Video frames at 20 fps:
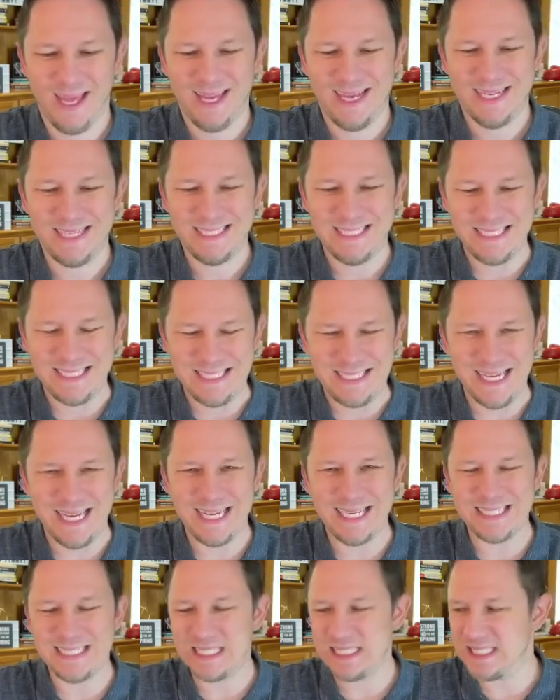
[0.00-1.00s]

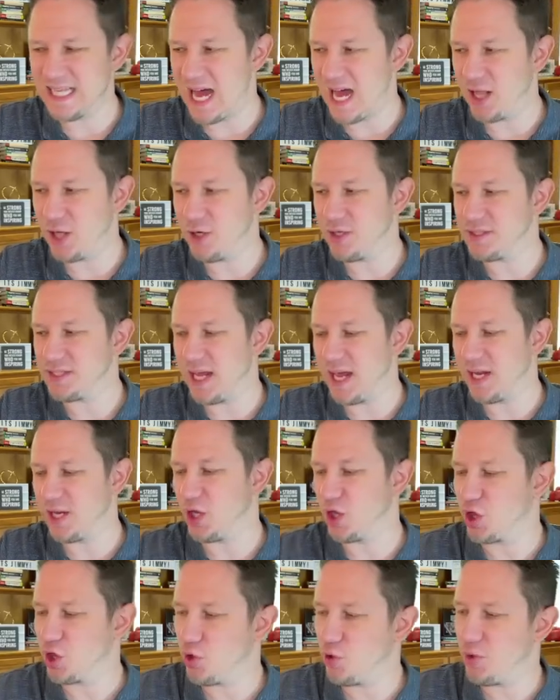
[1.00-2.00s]

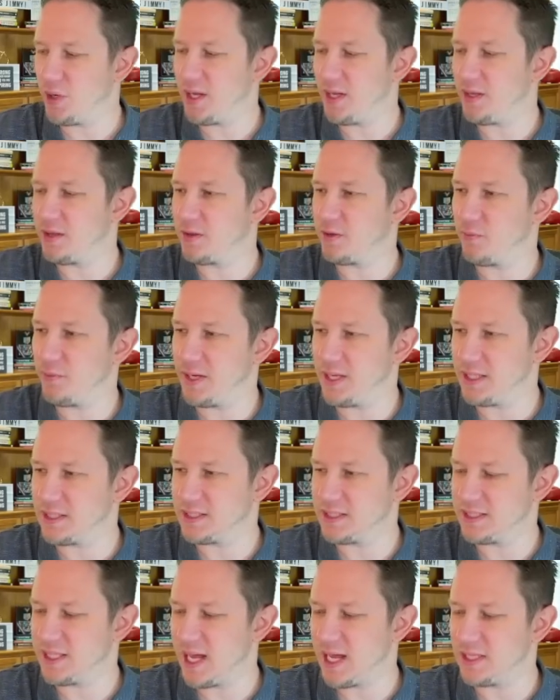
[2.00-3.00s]

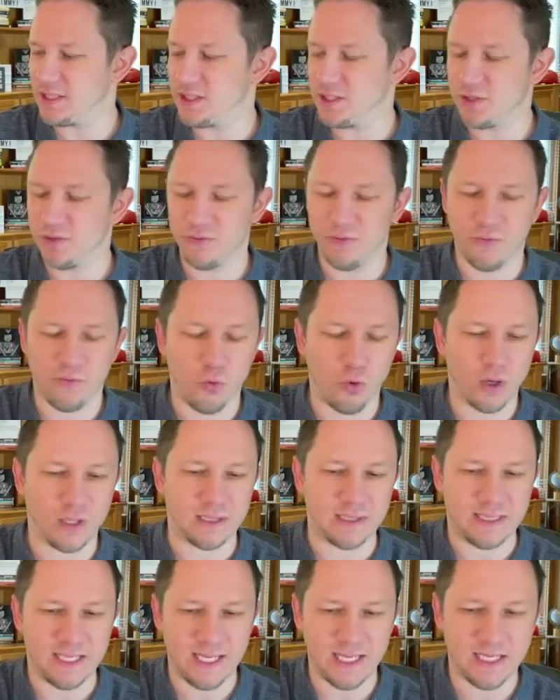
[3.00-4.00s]
$6.33 for
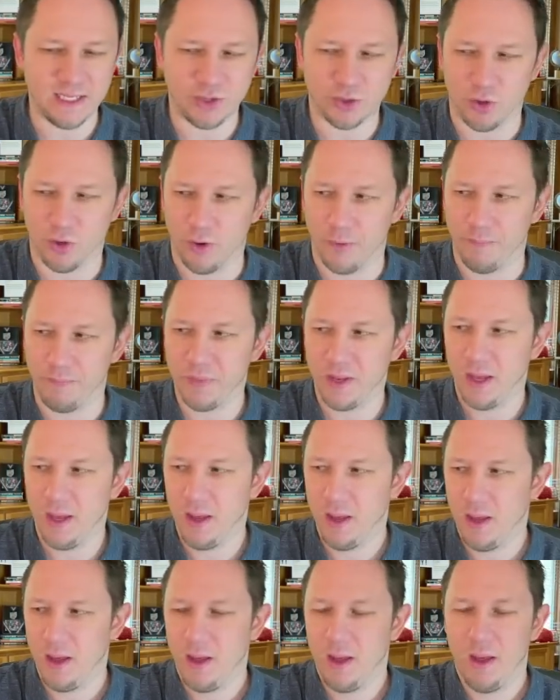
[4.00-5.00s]
diesel
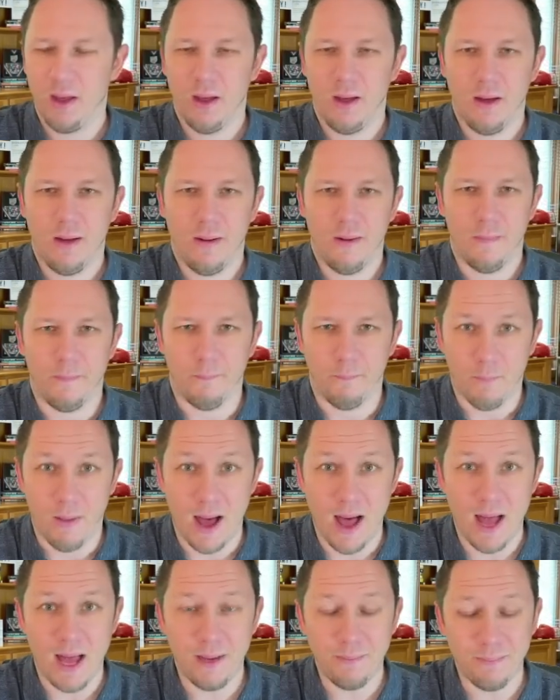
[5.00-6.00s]

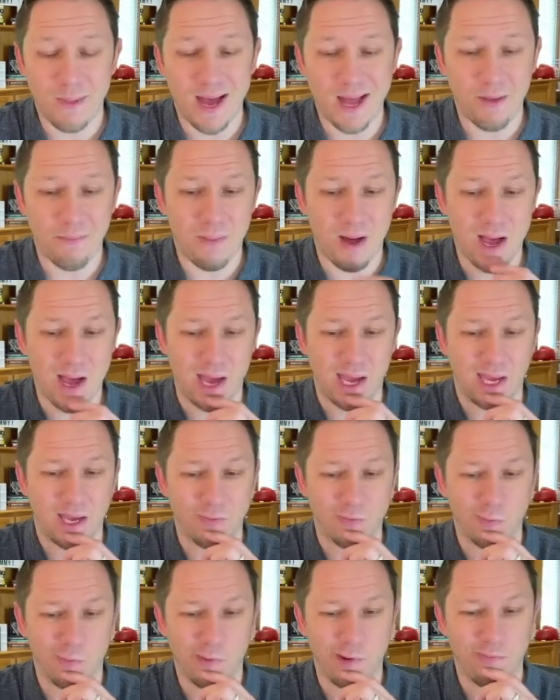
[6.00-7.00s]
my my my and
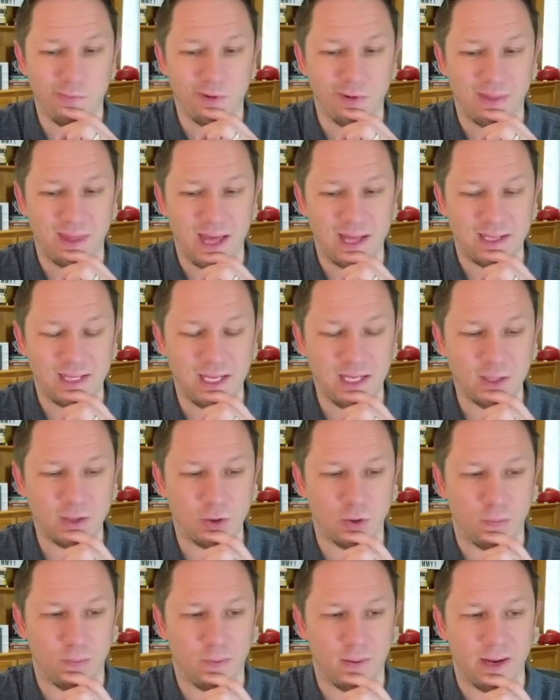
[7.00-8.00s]
remember that
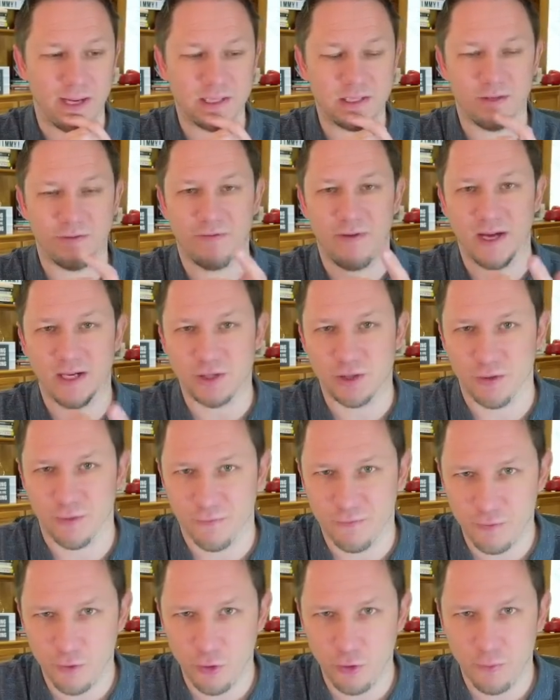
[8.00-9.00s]
diesel price affects your
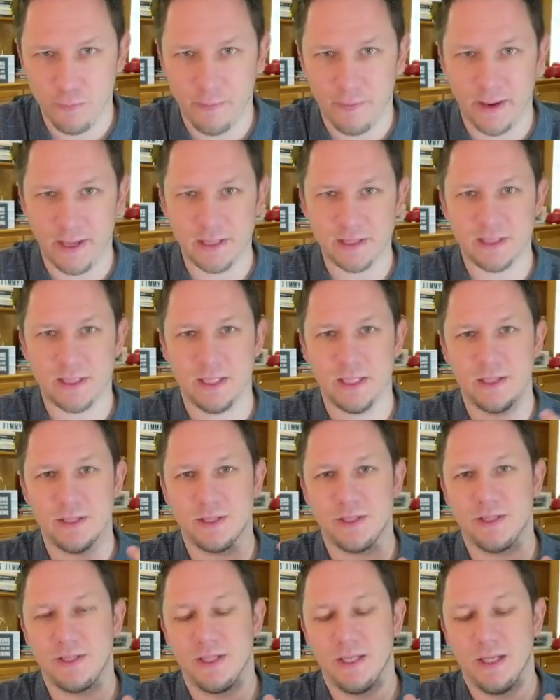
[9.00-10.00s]
food prices